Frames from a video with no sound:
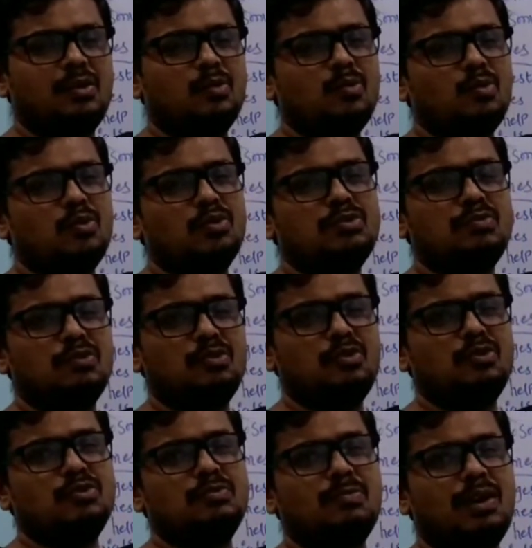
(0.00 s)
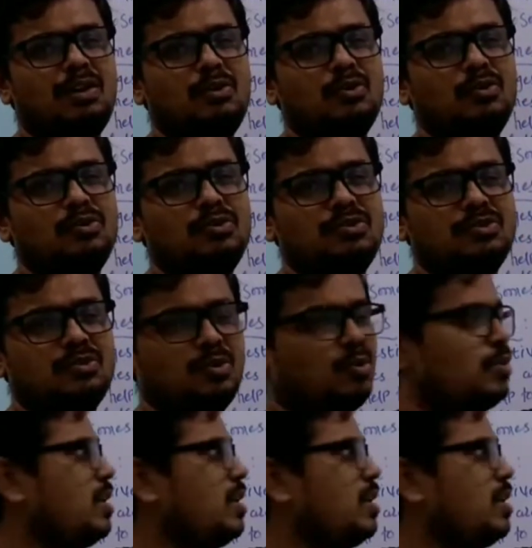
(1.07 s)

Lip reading: glucose, fructose, maltose.